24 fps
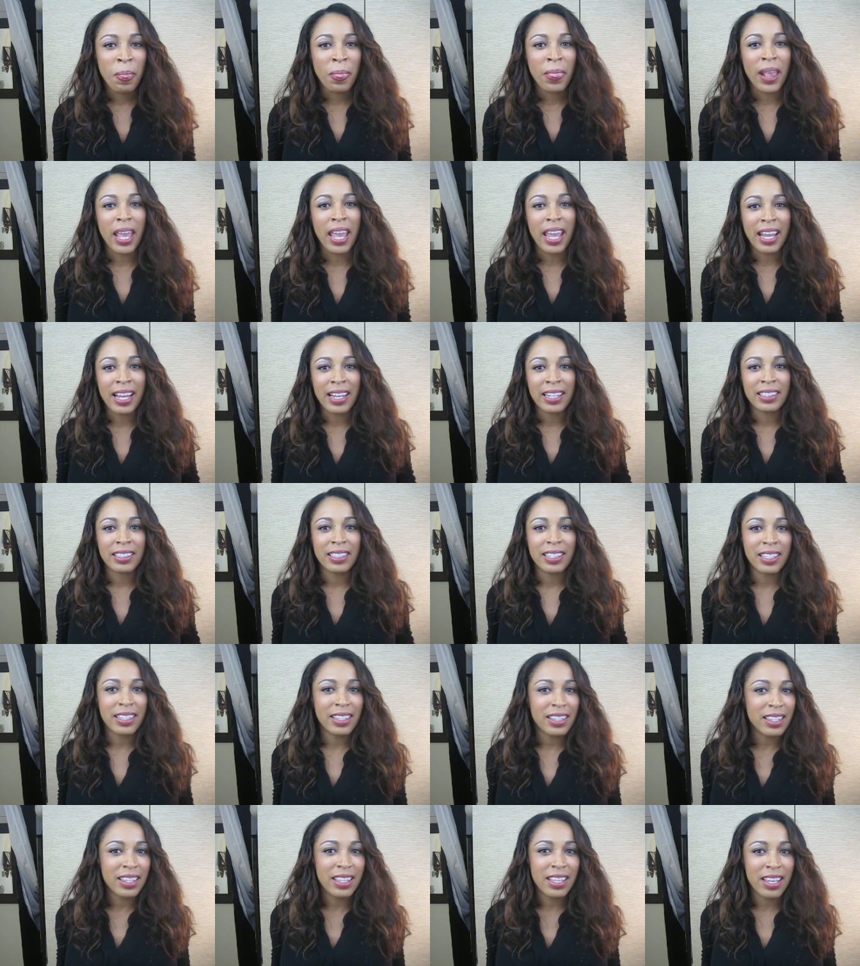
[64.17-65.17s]
and
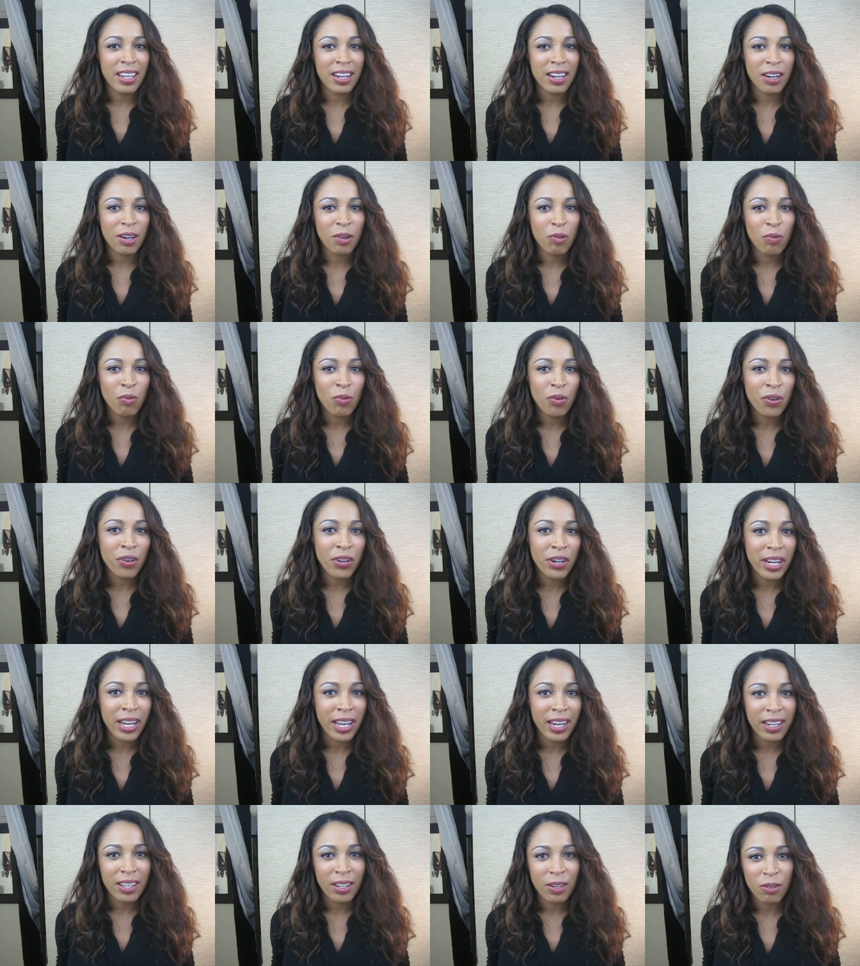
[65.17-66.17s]
they're
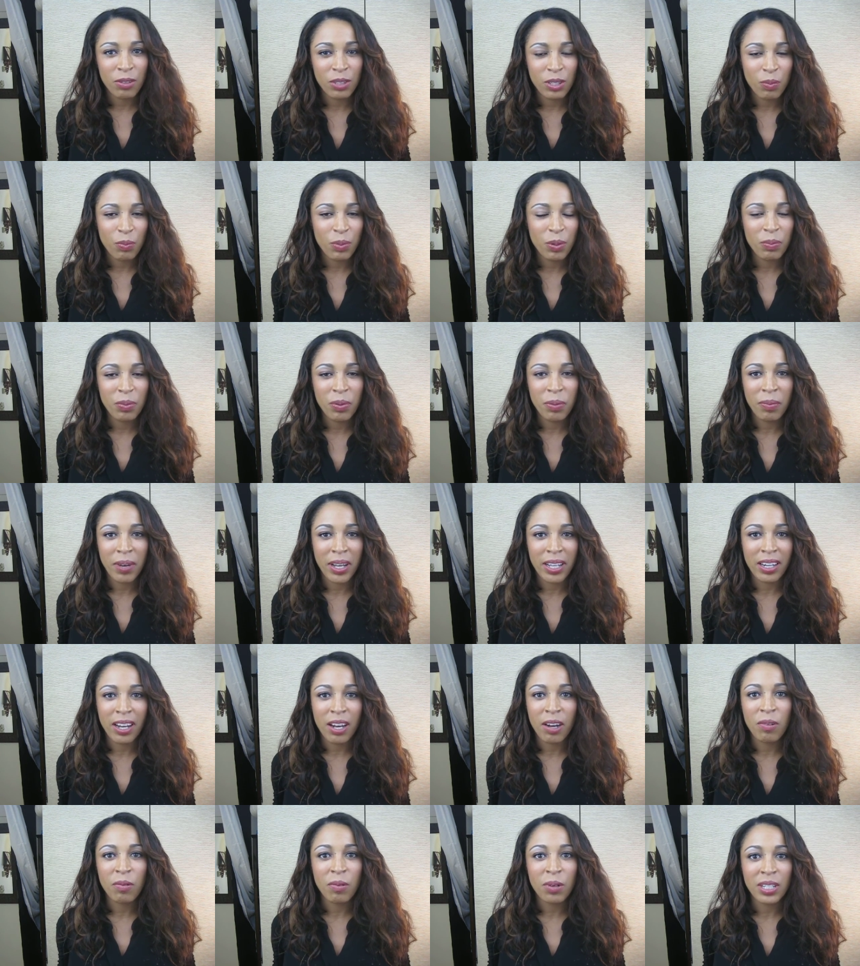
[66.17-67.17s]
worried, you know, some people might
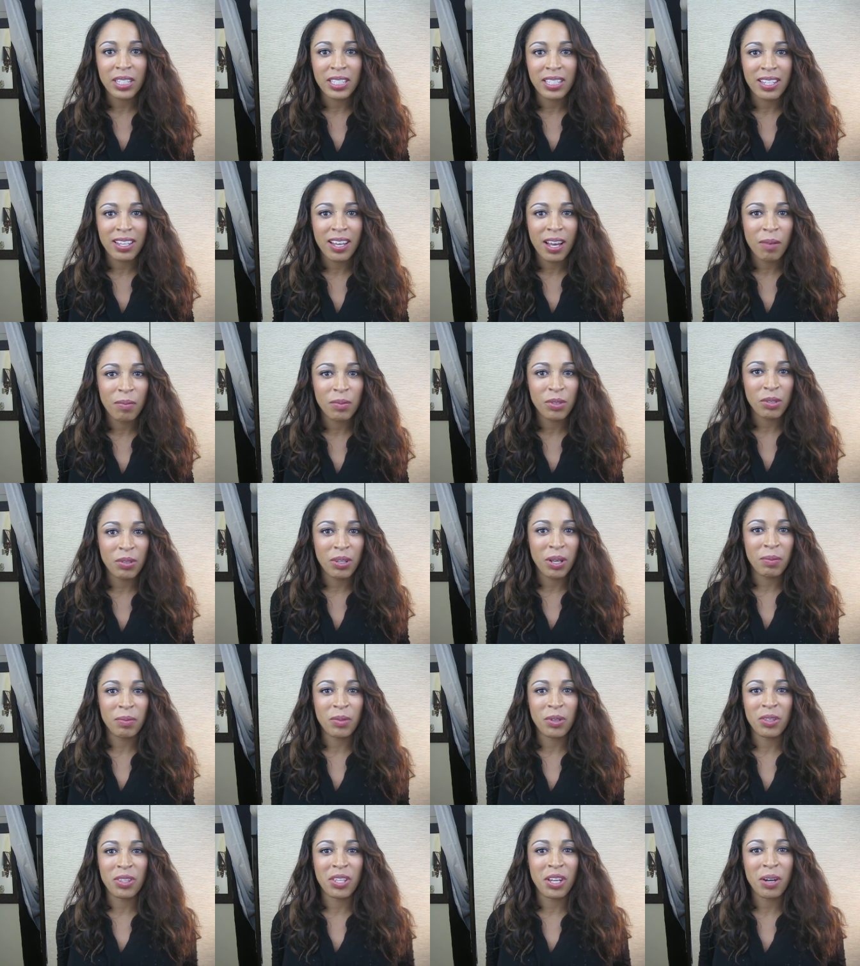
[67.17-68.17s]
not want to come to a
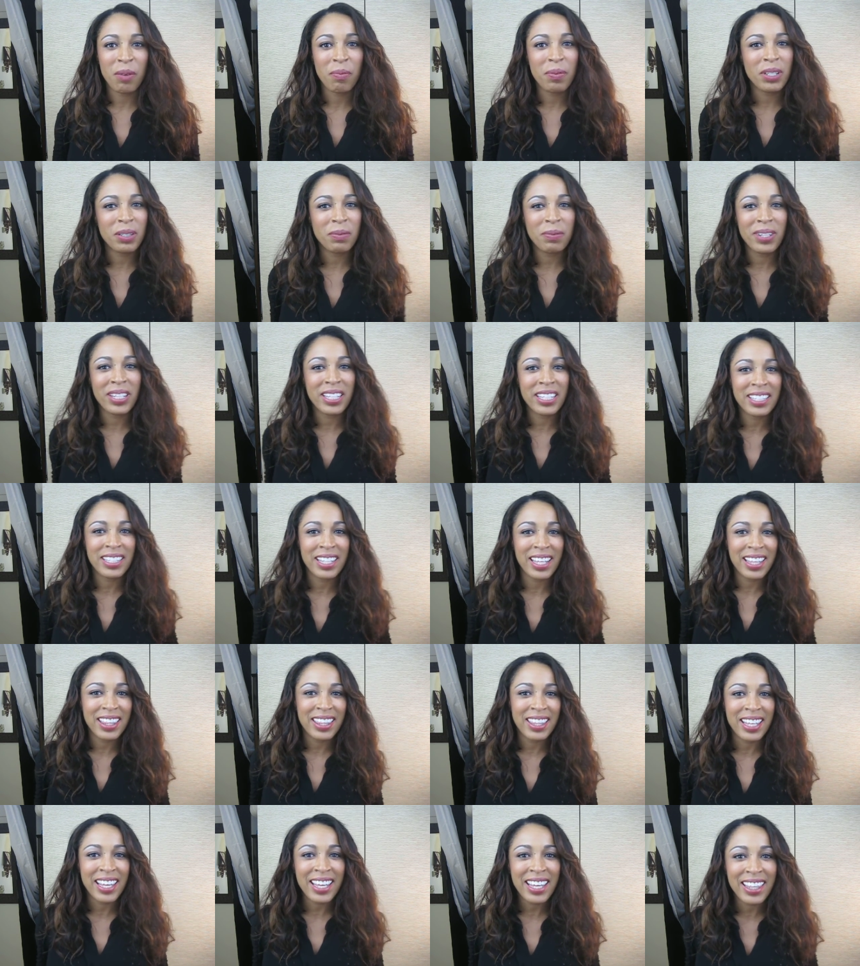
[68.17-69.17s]
hypnotherapist because they
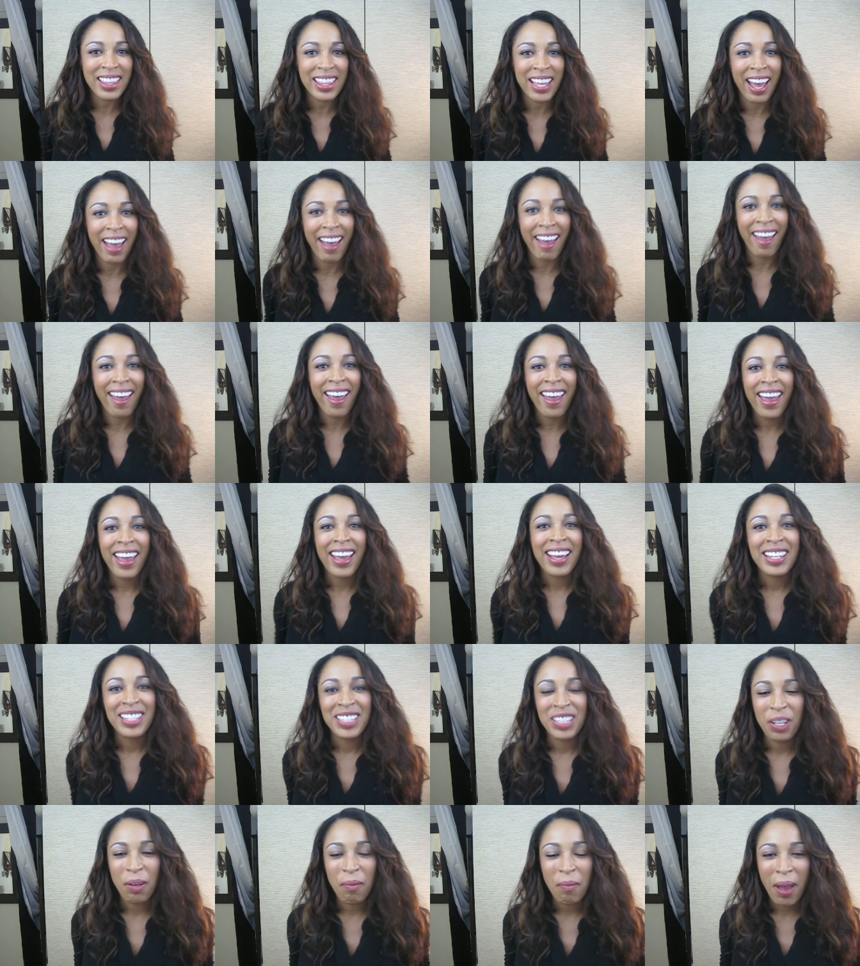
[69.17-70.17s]
think that
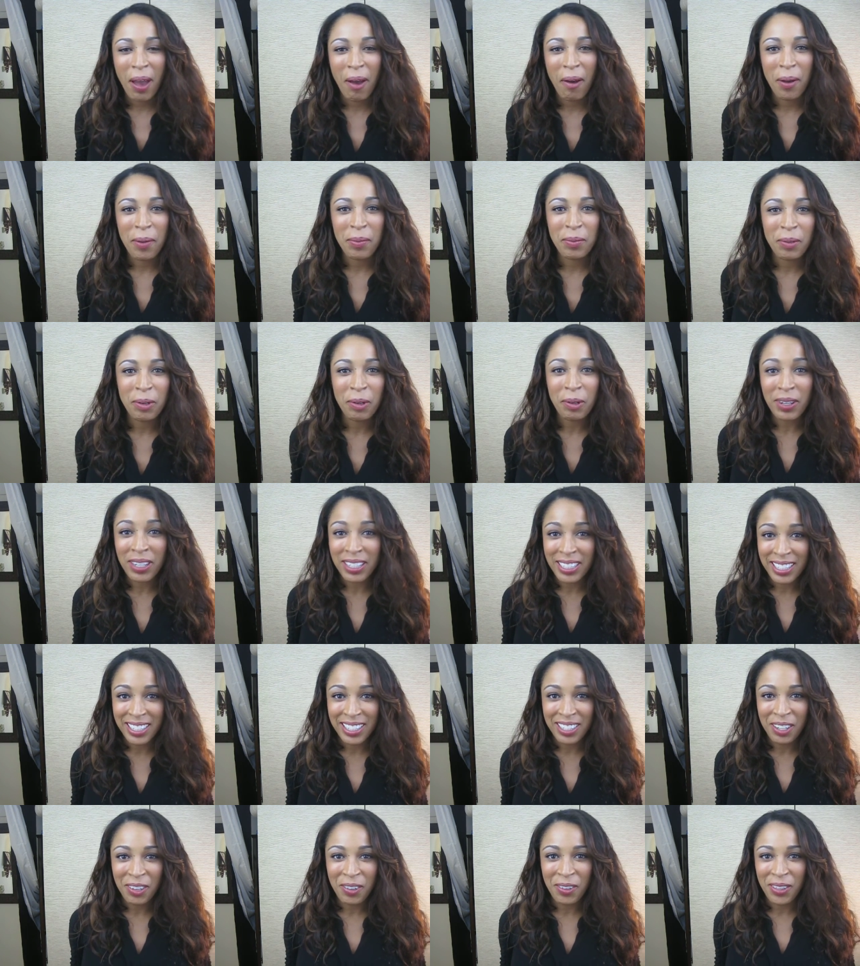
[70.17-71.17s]
somehow I'm going to
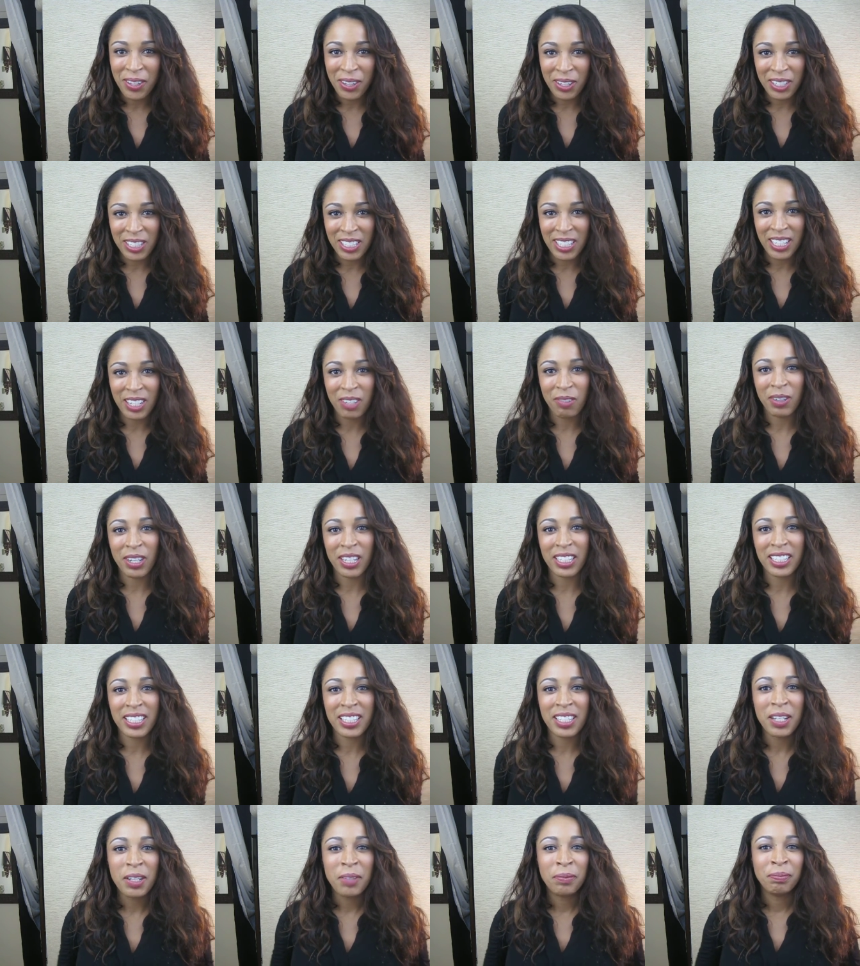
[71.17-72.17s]
know their secrets.